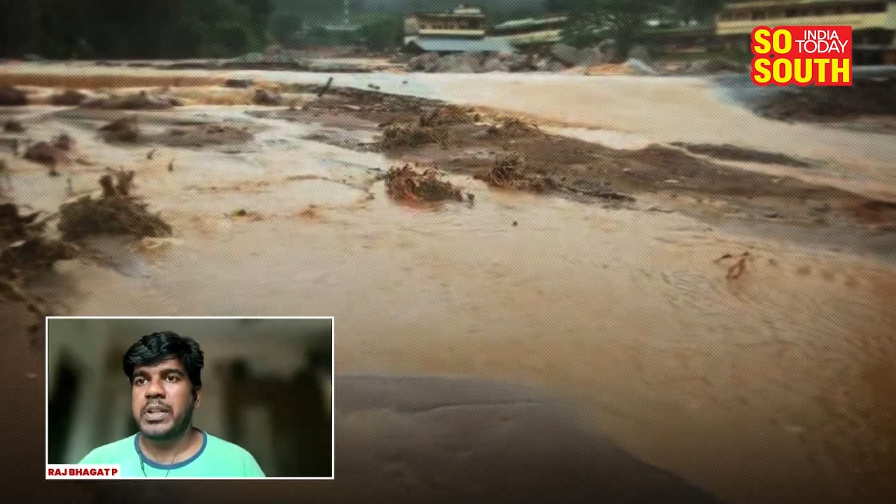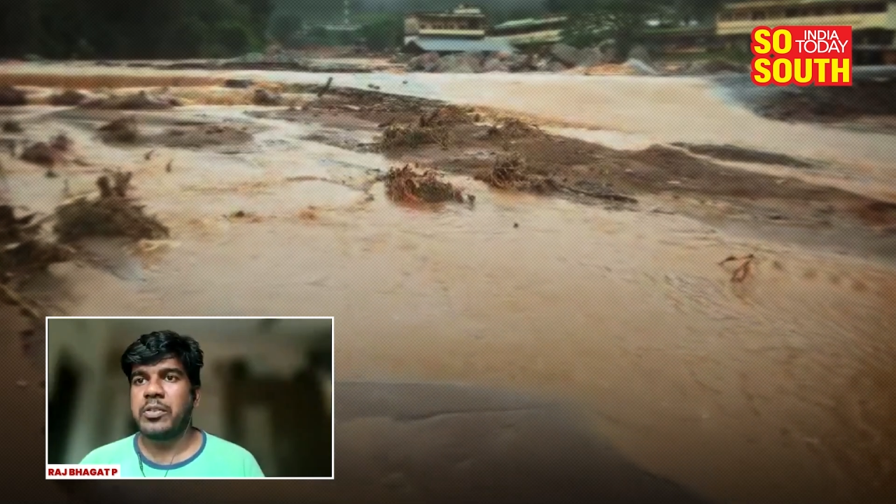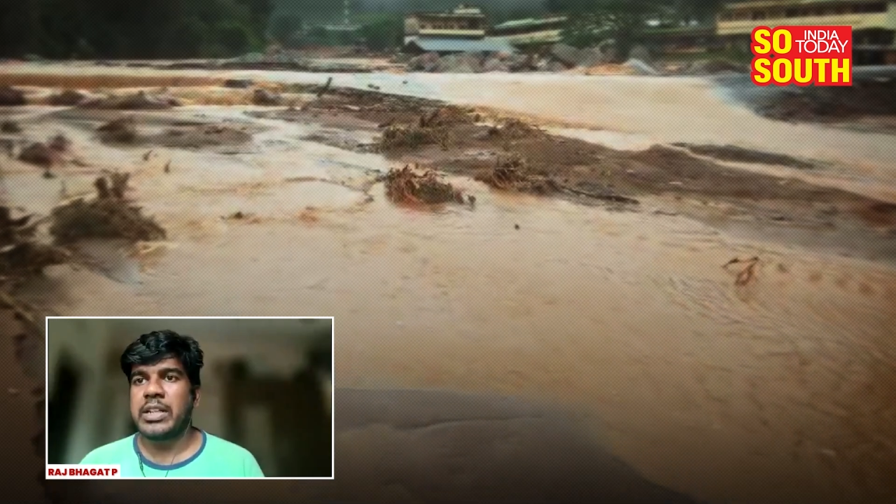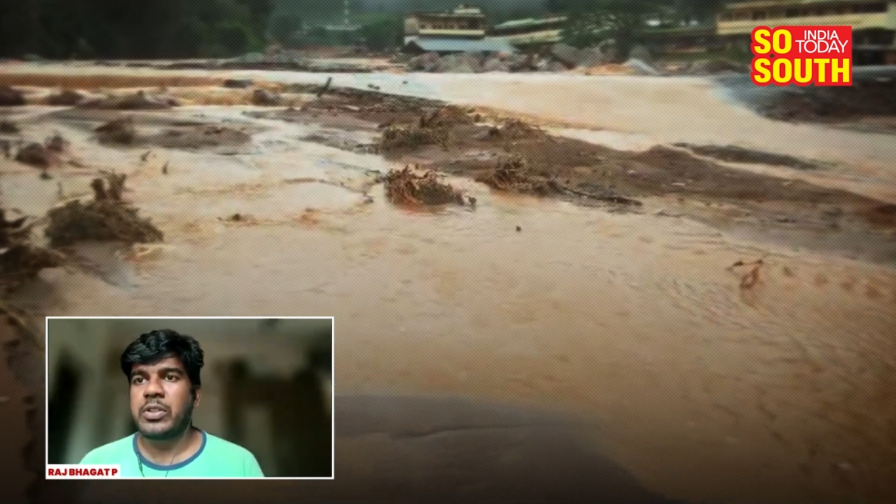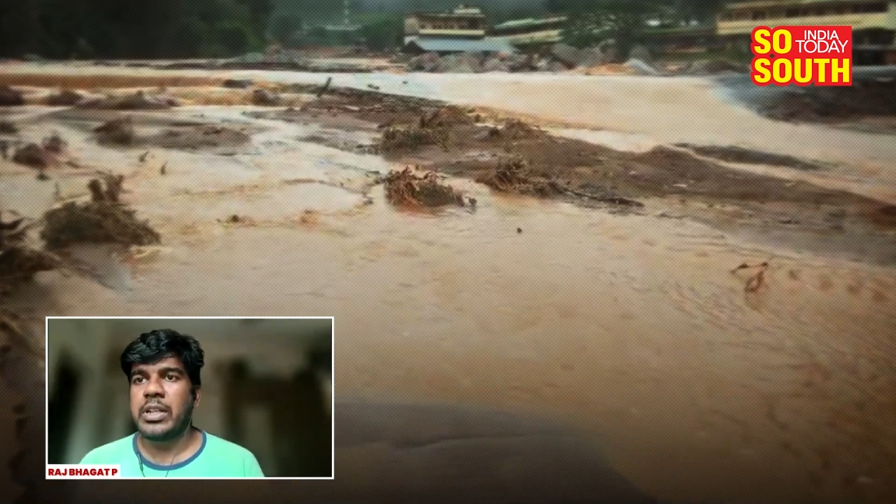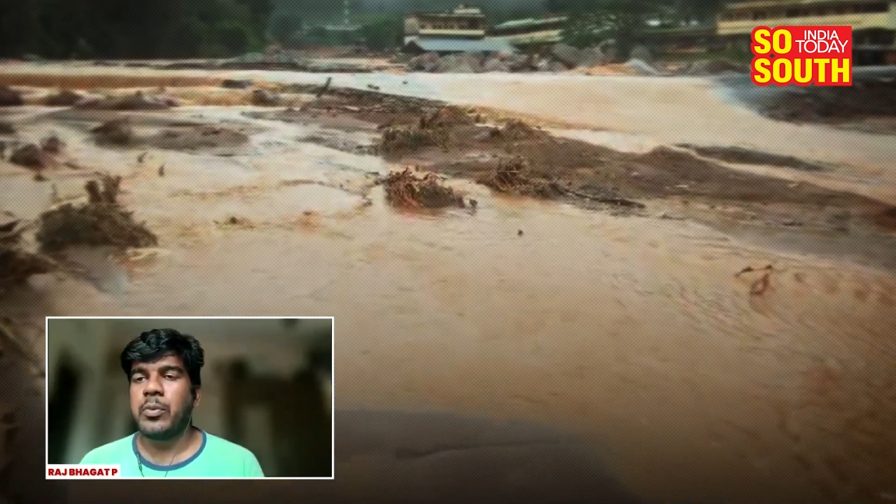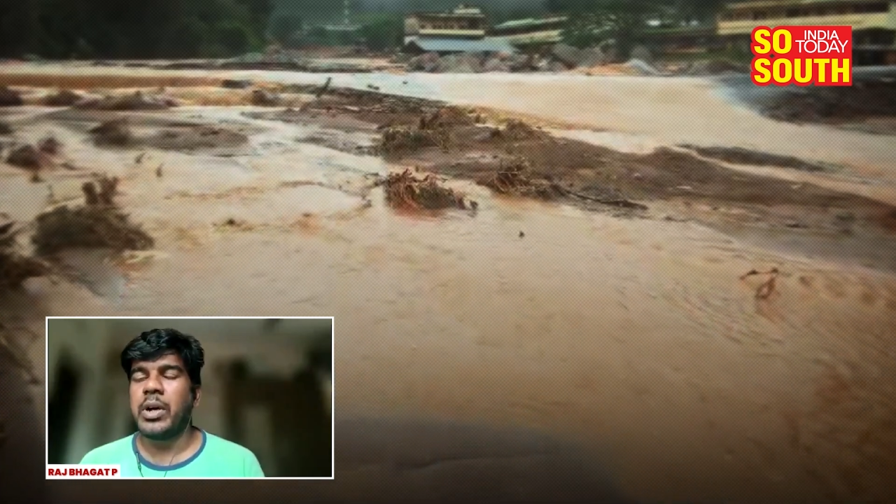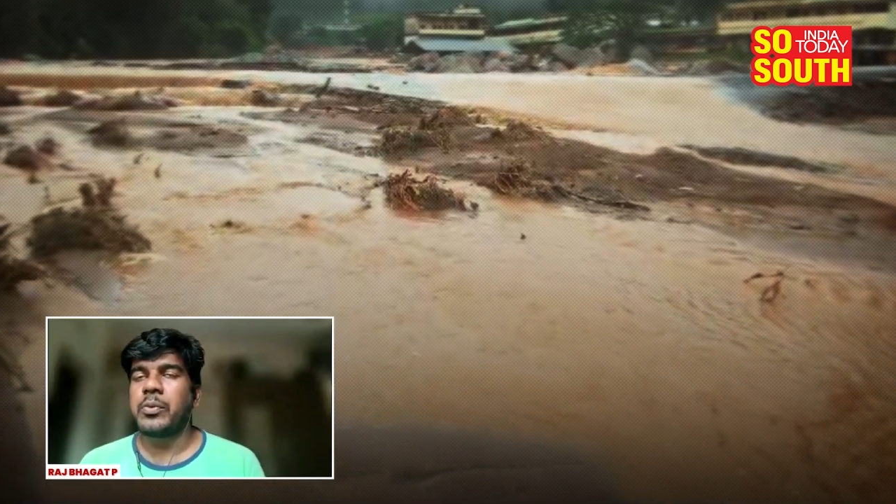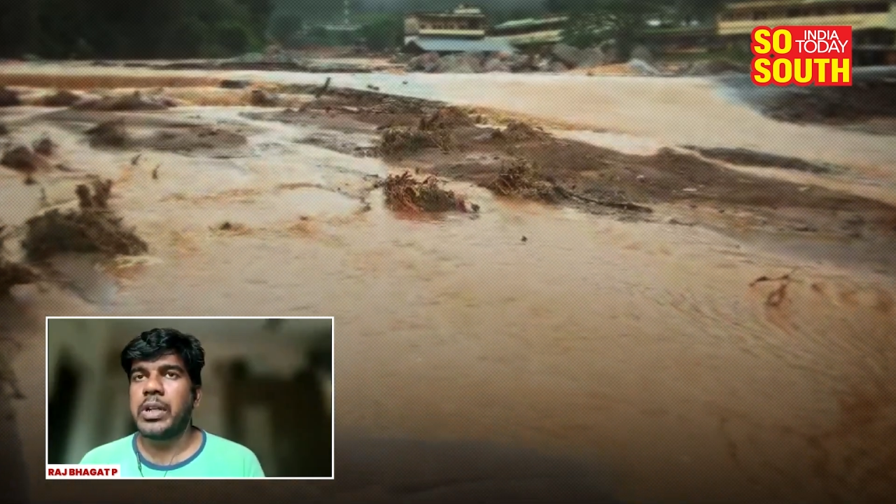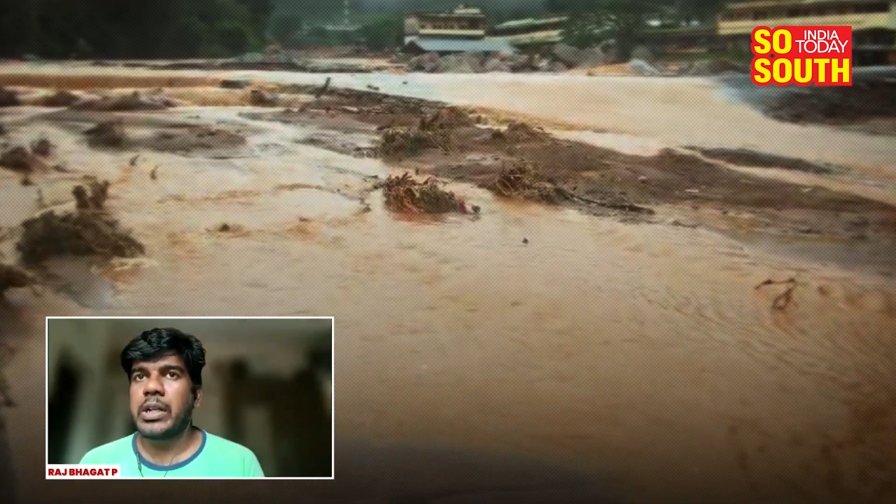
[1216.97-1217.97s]
actually, what
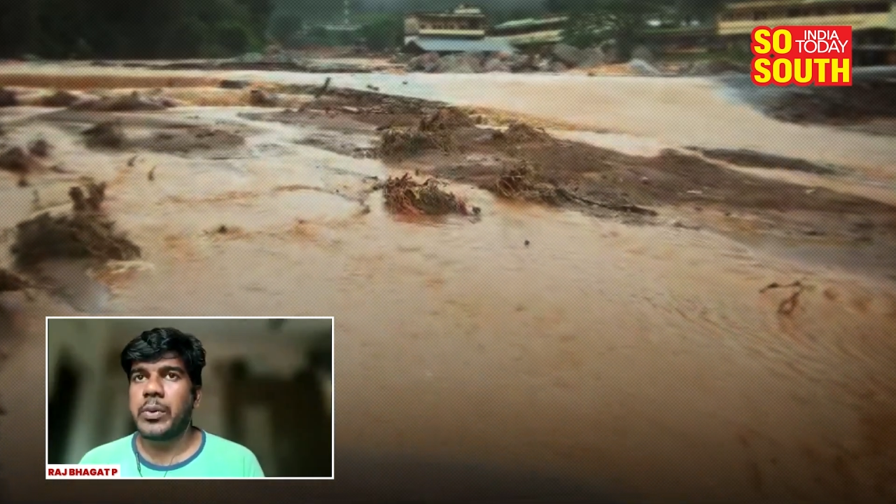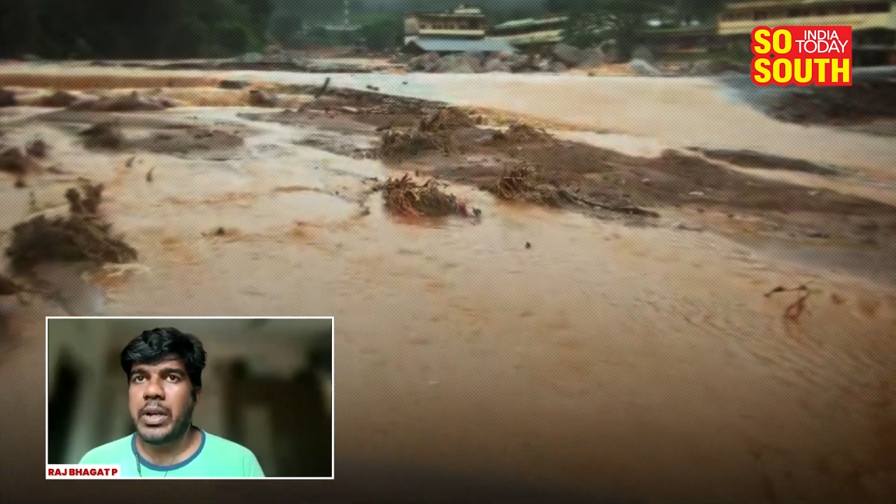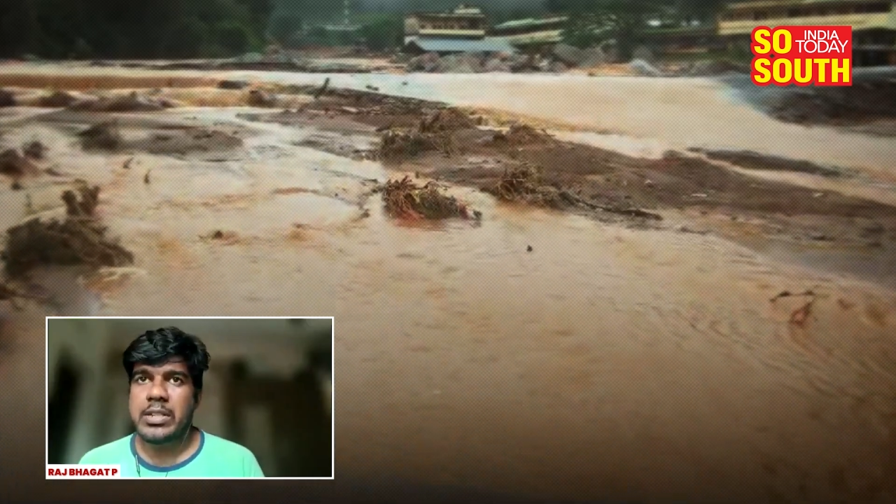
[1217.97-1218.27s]
we require is